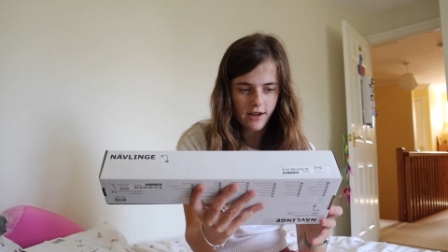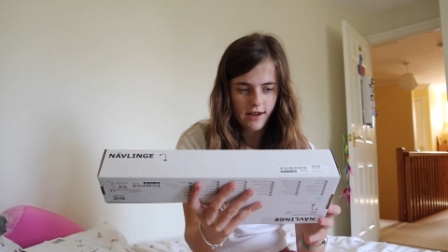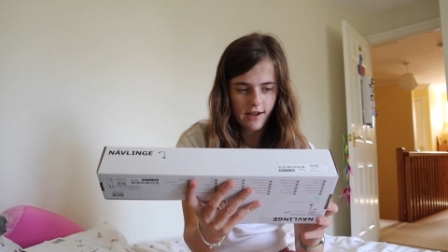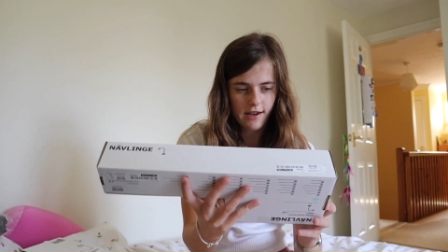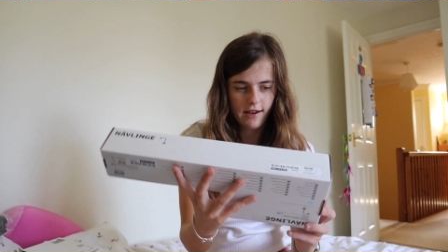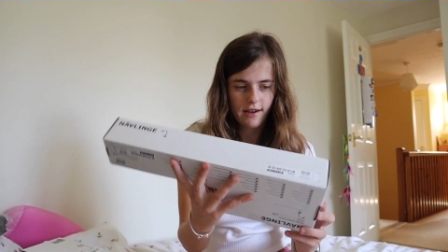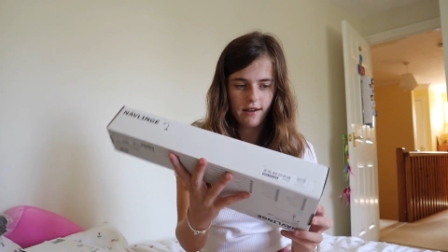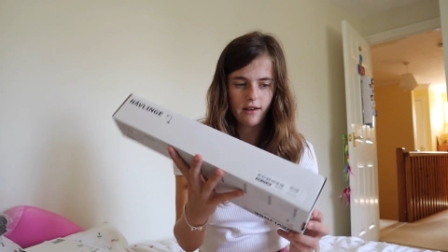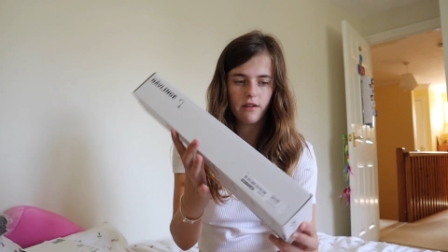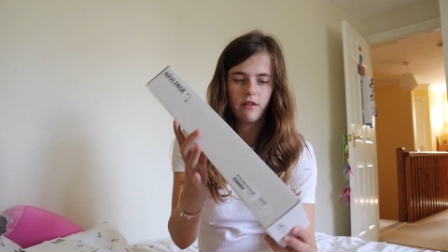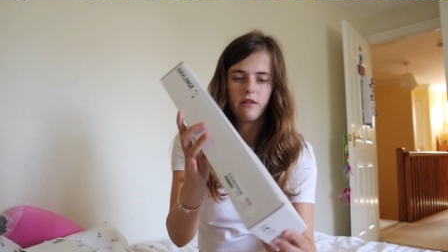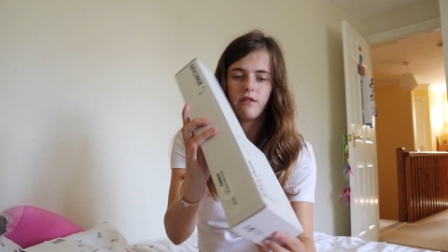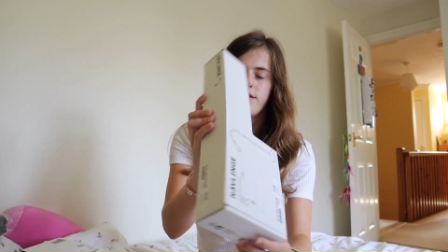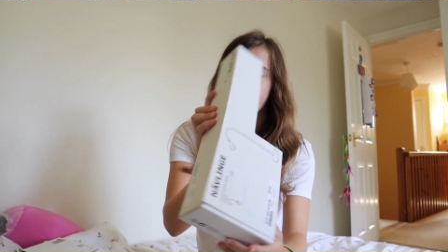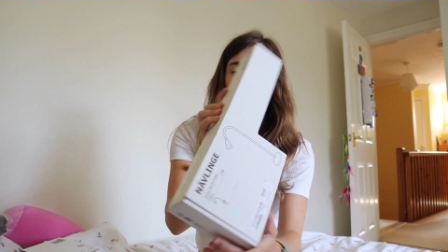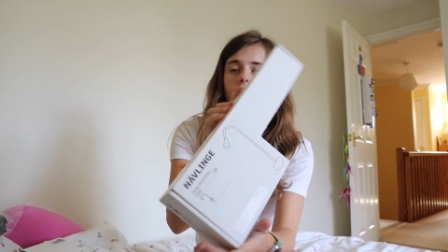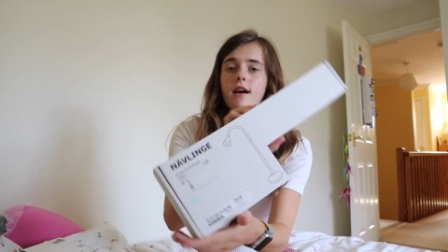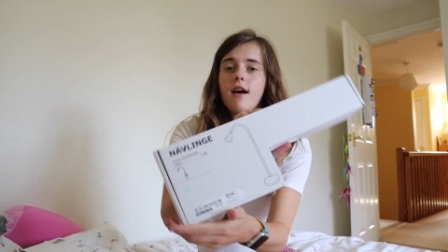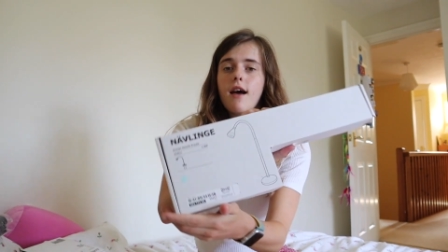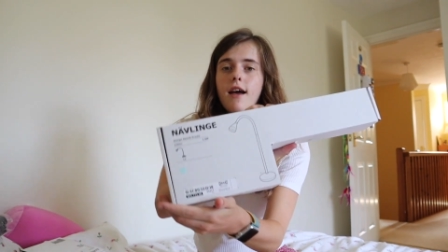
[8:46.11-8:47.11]
is
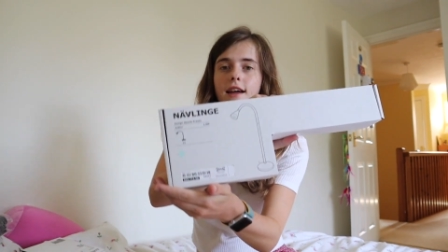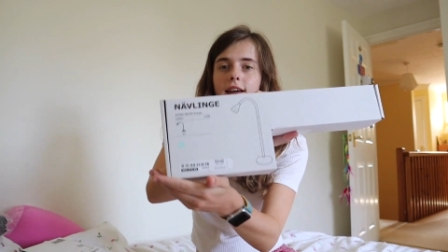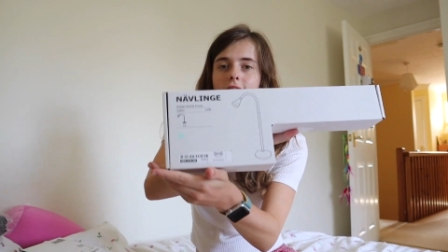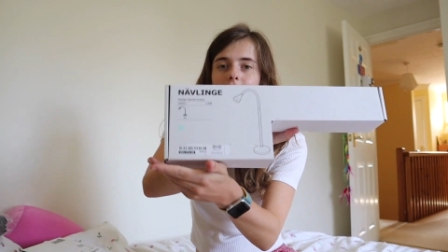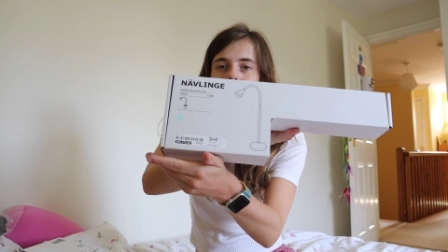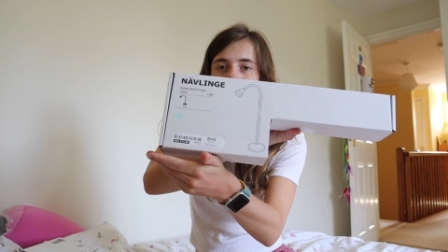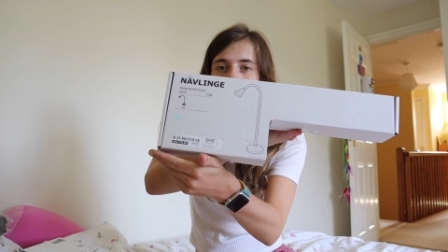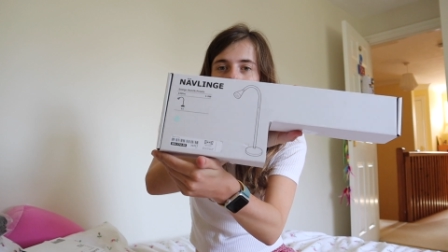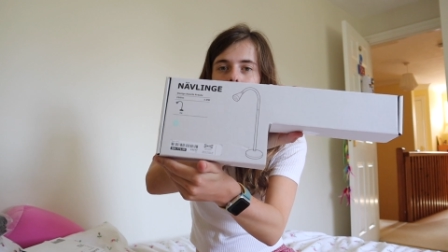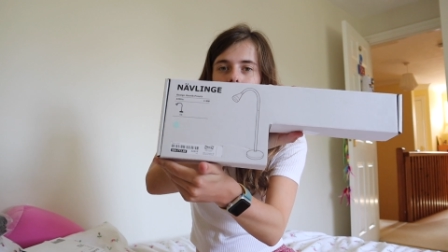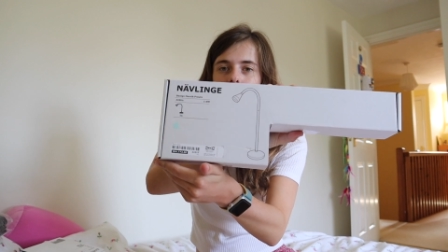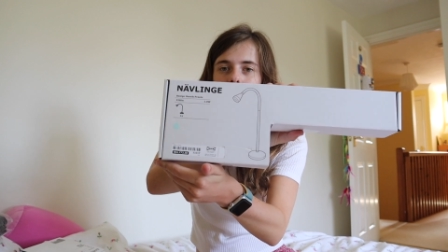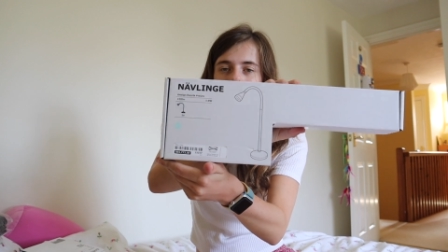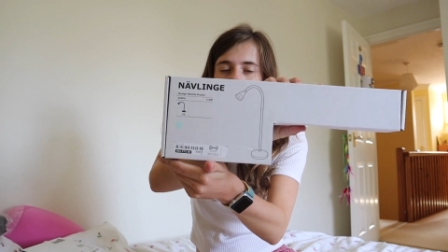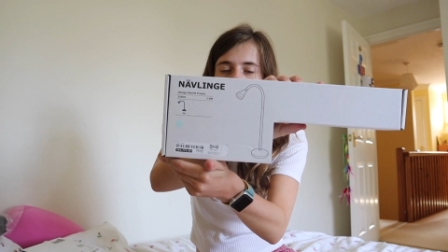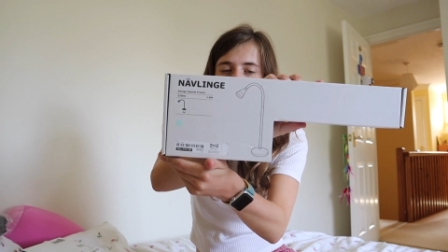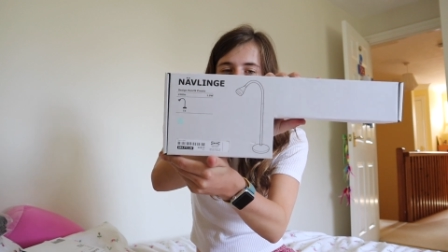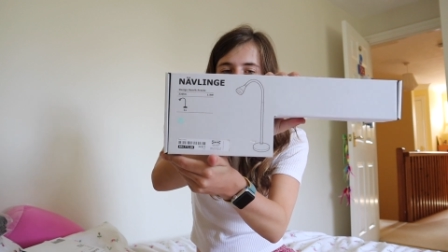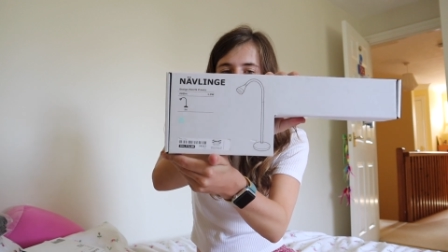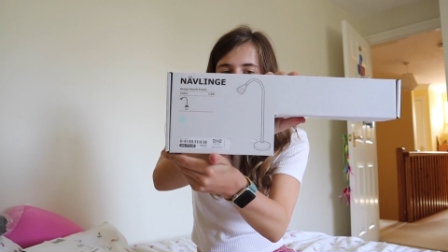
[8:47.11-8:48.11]
in
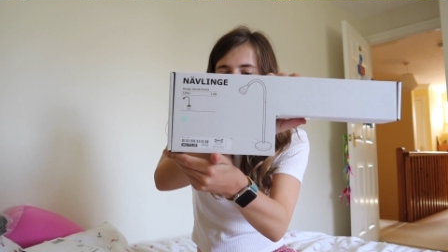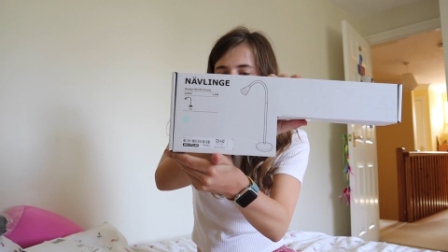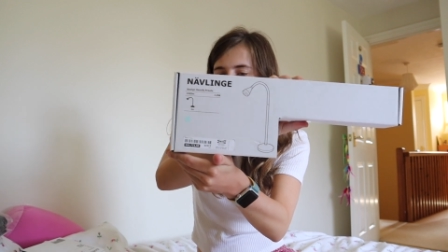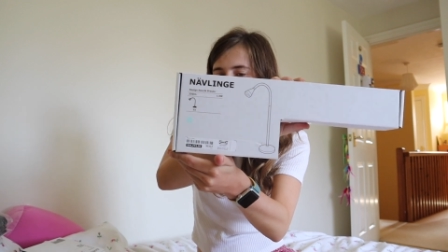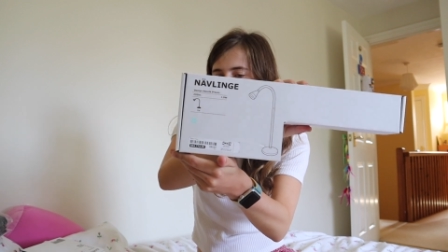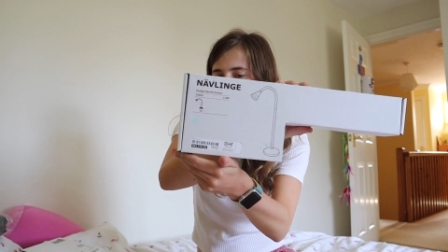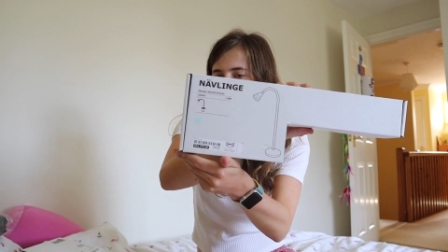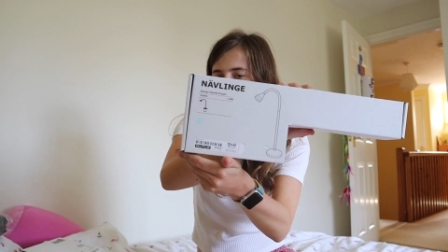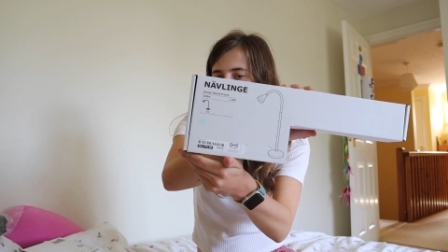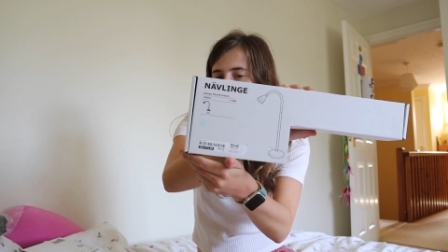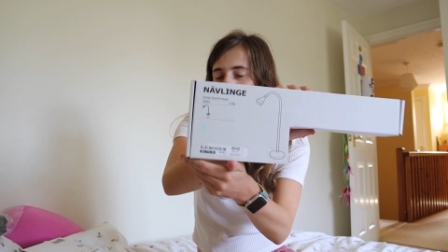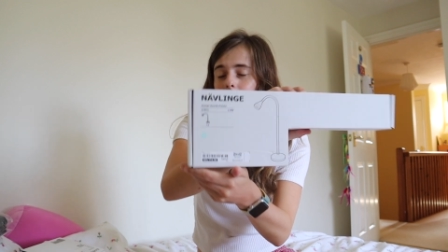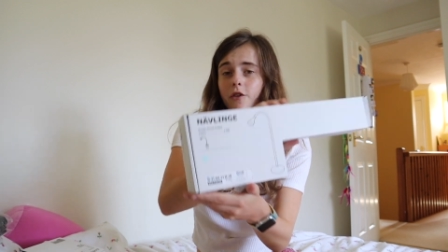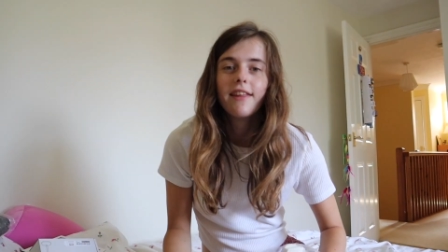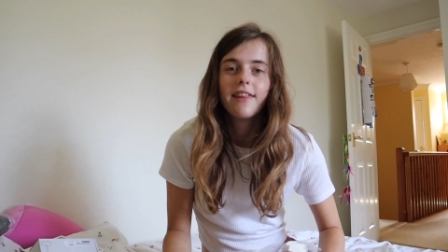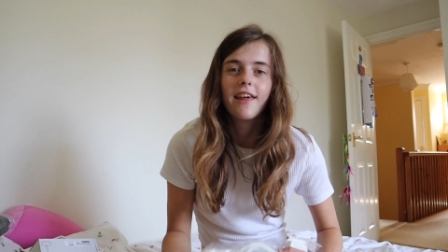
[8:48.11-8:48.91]
duck egg blue.